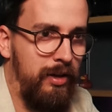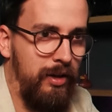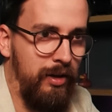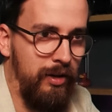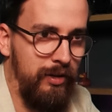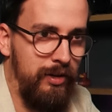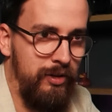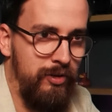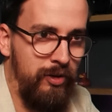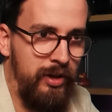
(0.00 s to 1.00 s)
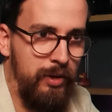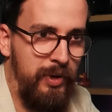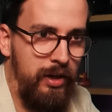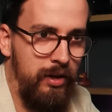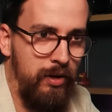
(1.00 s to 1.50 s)
Can you all hear
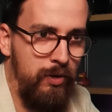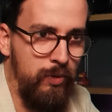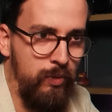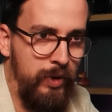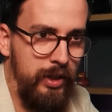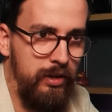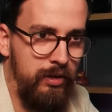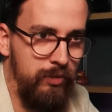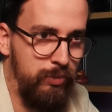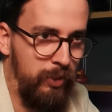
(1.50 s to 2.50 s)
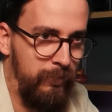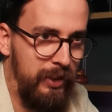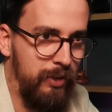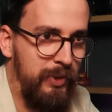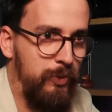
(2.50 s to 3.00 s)
me? Oh, wait, you probably
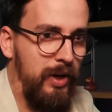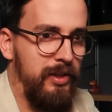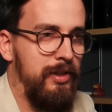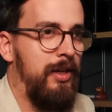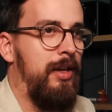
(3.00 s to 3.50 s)
hear me twice.